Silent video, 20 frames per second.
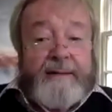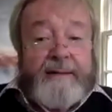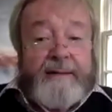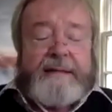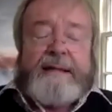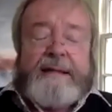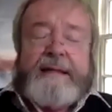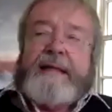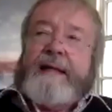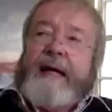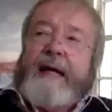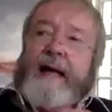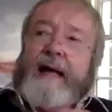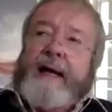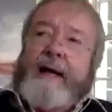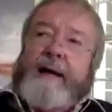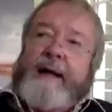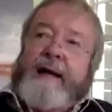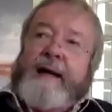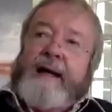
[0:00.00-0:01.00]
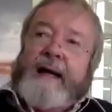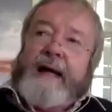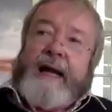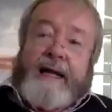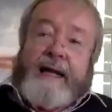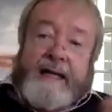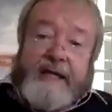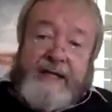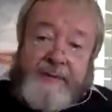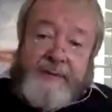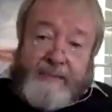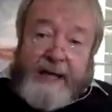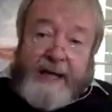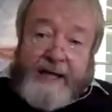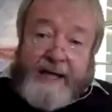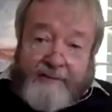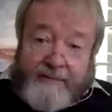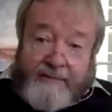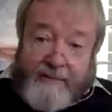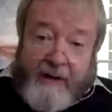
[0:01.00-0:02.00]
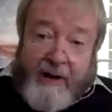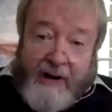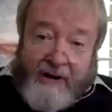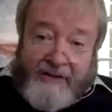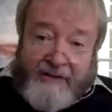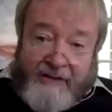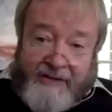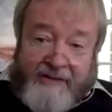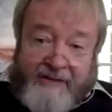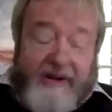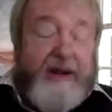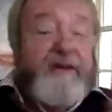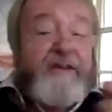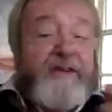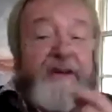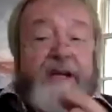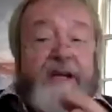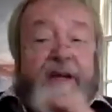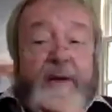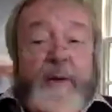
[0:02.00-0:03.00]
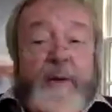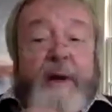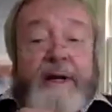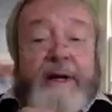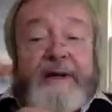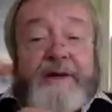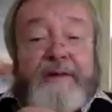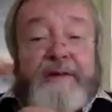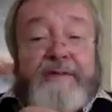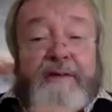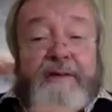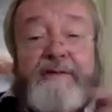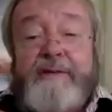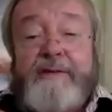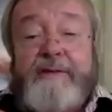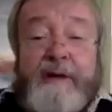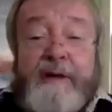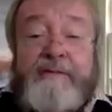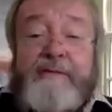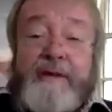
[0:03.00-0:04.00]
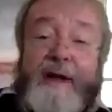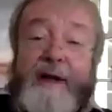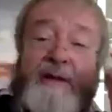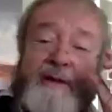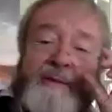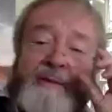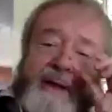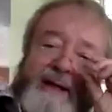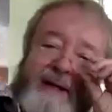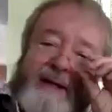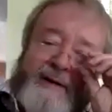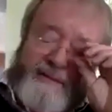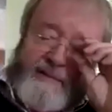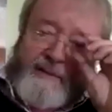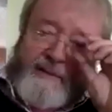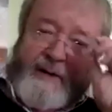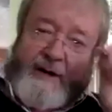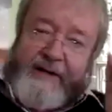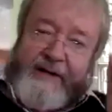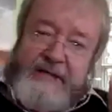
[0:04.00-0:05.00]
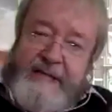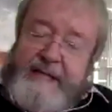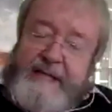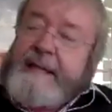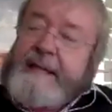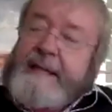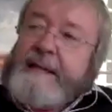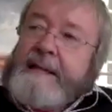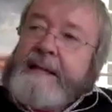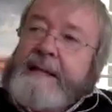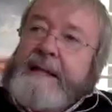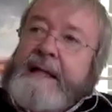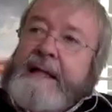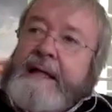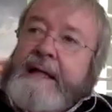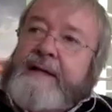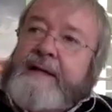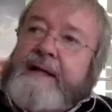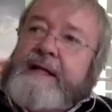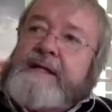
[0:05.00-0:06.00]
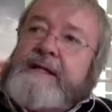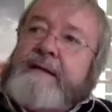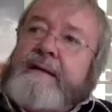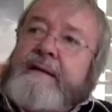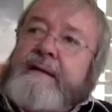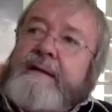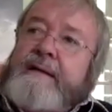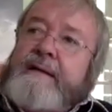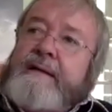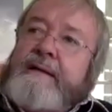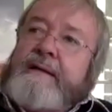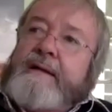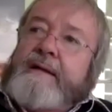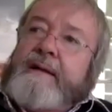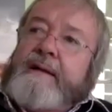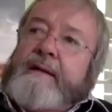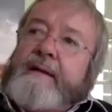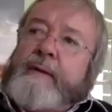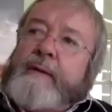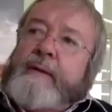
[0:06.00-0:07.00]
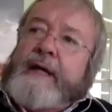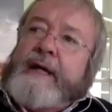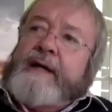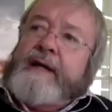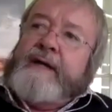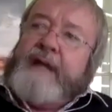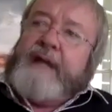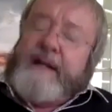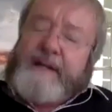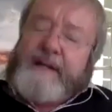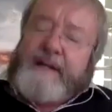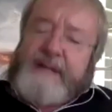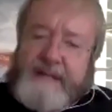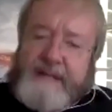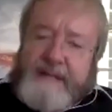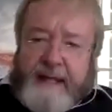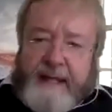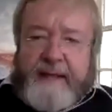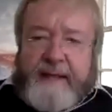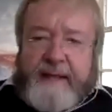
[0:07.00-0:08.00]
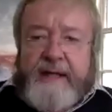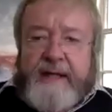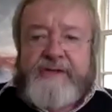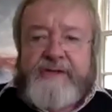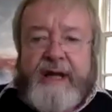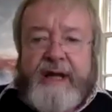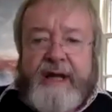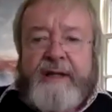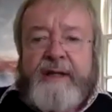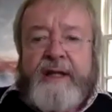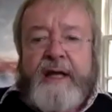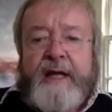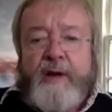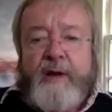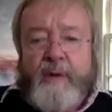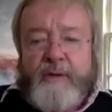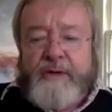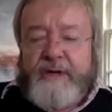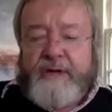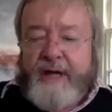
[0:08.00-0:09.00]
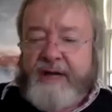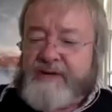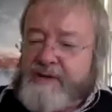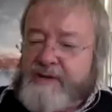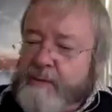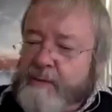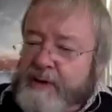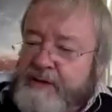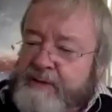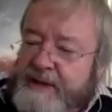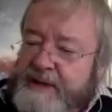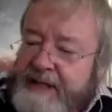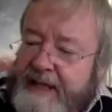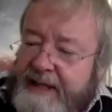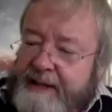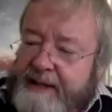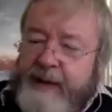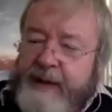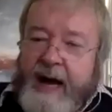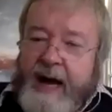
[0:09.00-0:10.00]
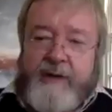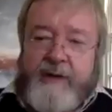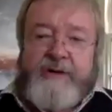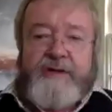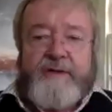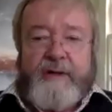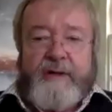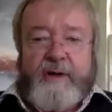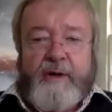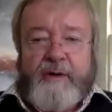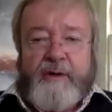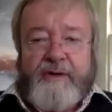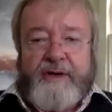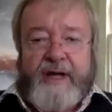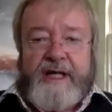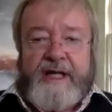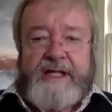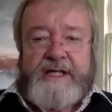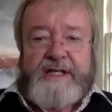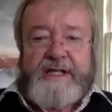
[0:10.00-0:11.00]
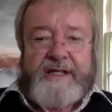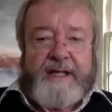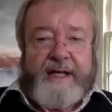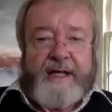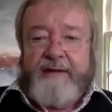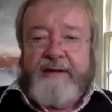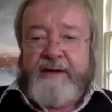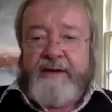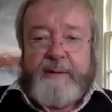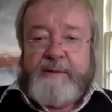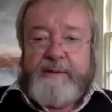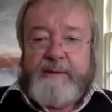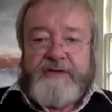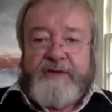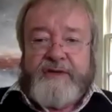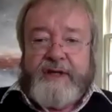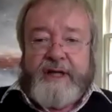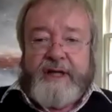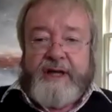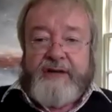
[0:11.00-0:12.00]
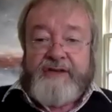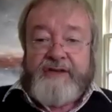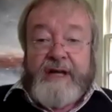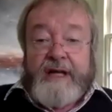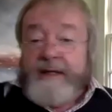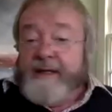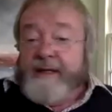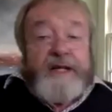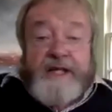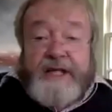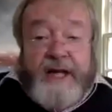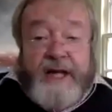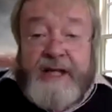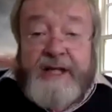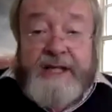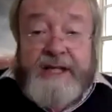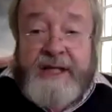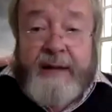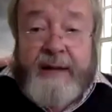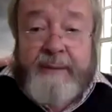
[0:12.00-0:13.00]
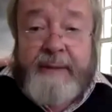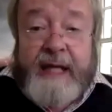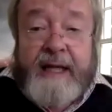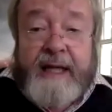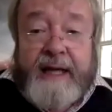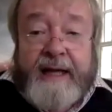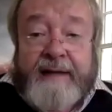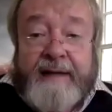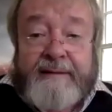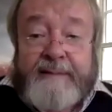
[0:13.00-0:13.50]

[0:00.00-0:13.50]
Uh, each blade of grass is actually quite different from every other blade of grass. That we can only understand things in their context, that once we take them out of the context, as the left hemisphere does, they change their meaning.